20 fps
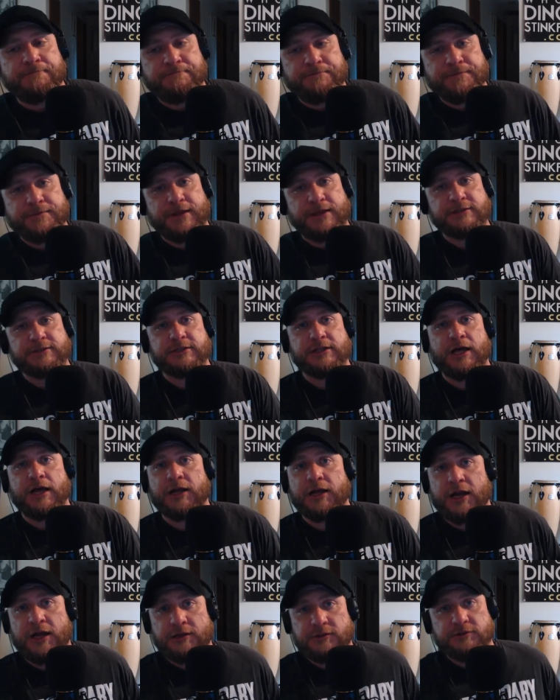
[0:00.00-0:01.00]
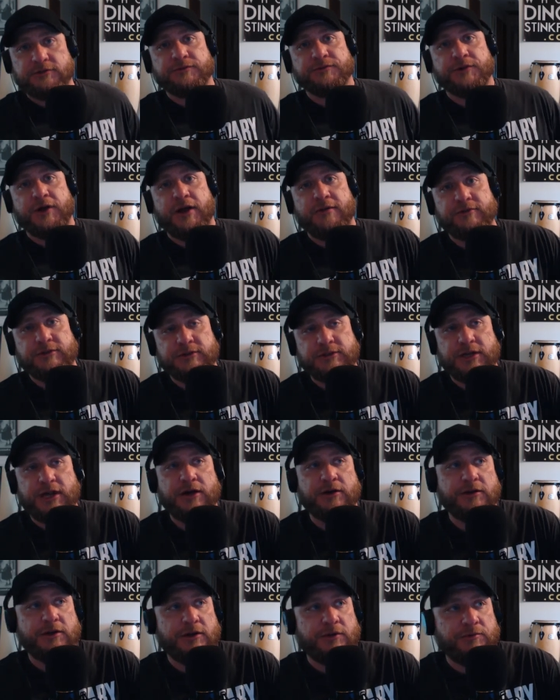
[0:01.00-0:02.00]
thanks a lot, guys, for having us
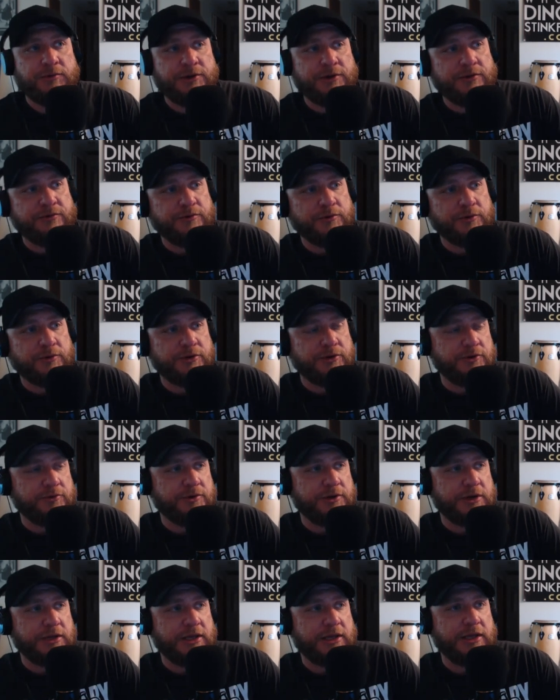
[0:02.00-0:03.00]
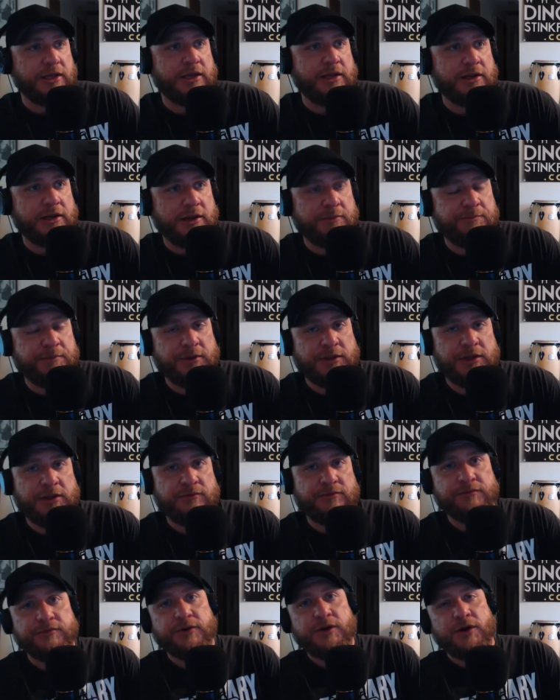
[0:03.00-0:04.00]
out, and we look forward to doing it again. I
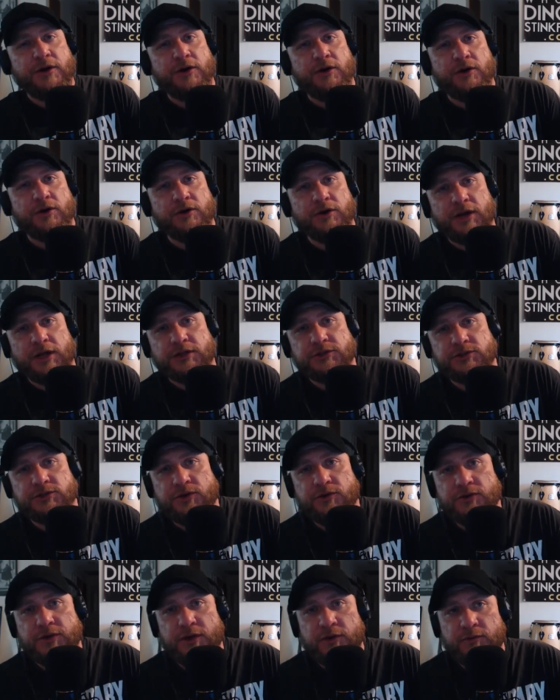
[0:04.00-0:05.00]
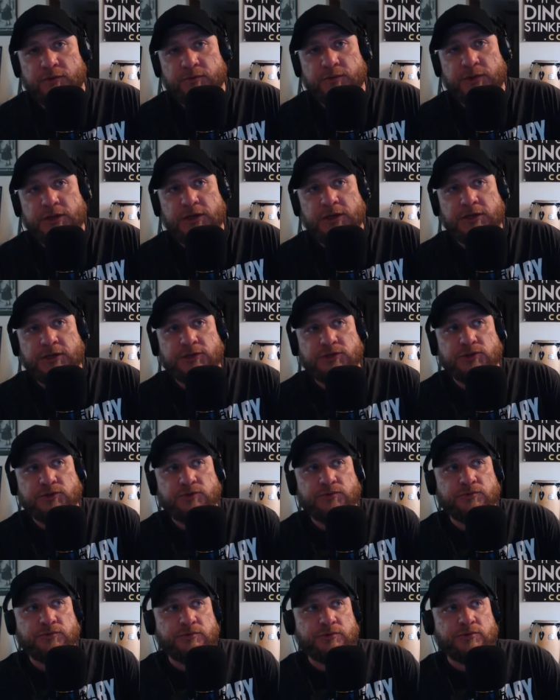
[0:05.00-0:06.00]
believe our next show there will be
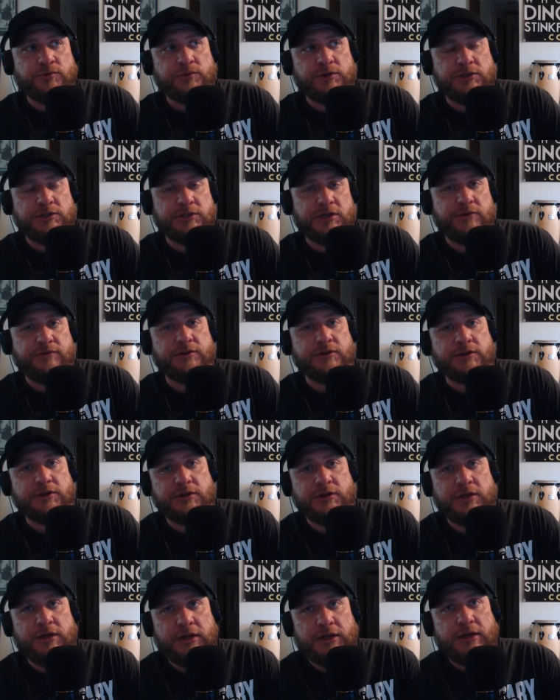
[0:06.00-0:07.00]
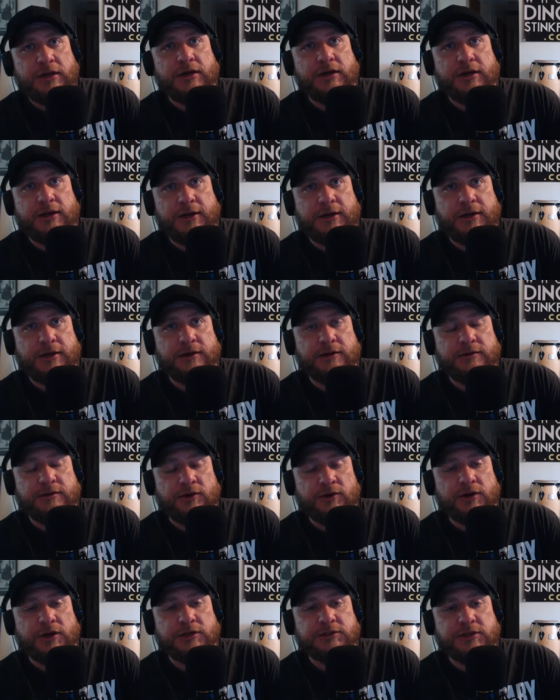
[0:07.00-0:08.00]
June 27th,
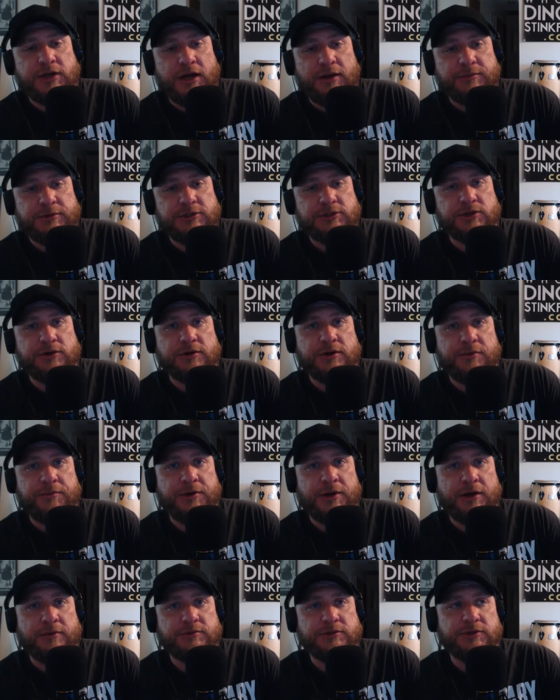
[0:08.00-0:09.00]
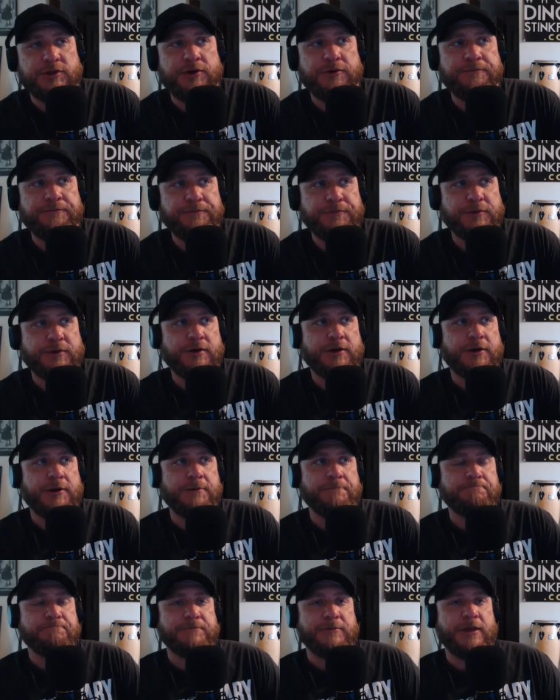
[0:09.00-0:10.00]
our next comedy show coming up. So
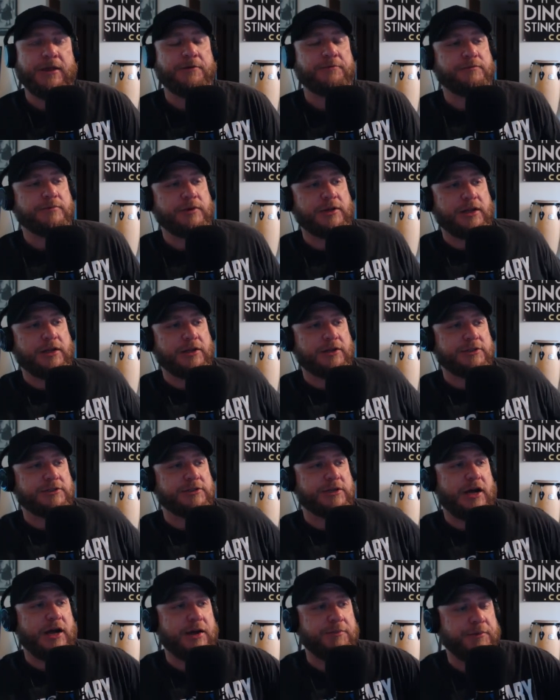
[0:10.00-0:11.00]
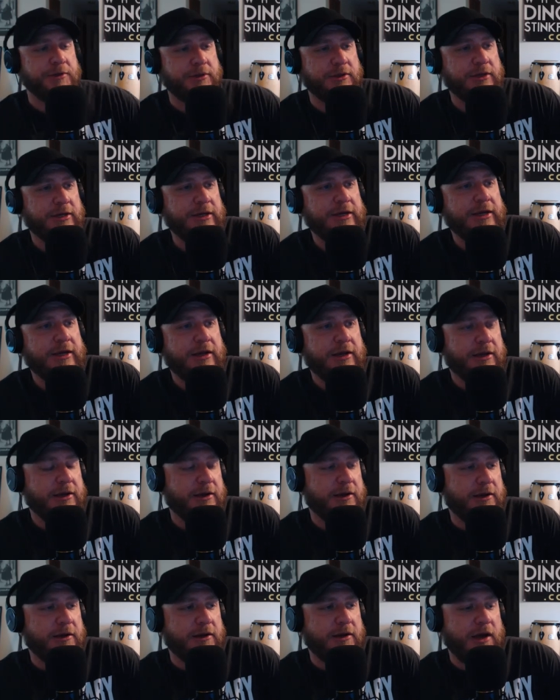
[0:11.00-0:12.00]
yeah, we had a good time, and
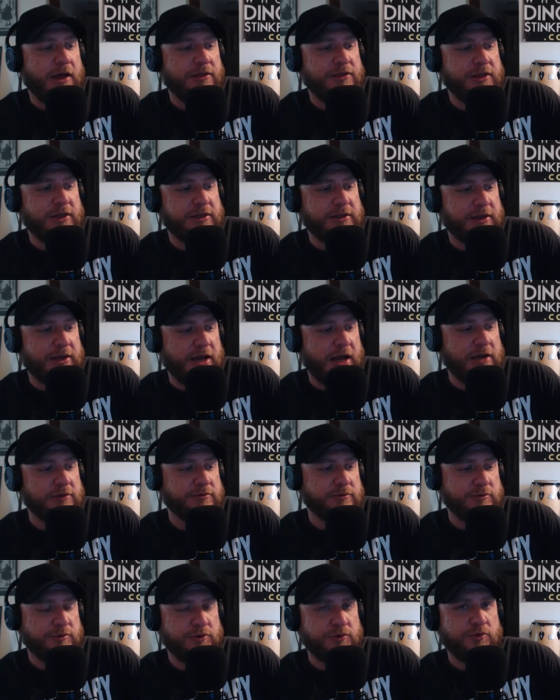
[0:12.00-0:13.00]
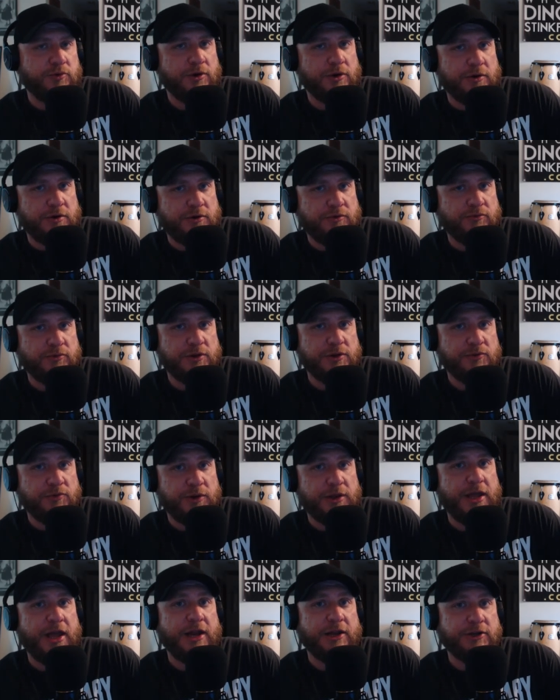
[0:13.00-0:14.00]
I think the guys from New York
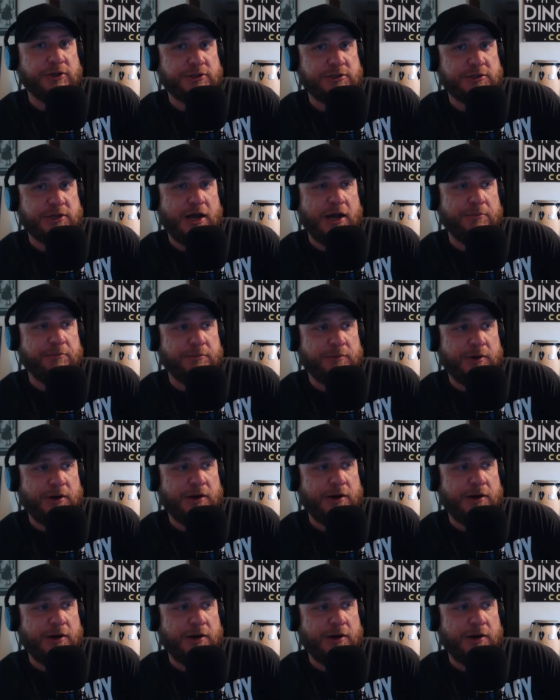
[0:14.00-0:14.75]
really had a good time.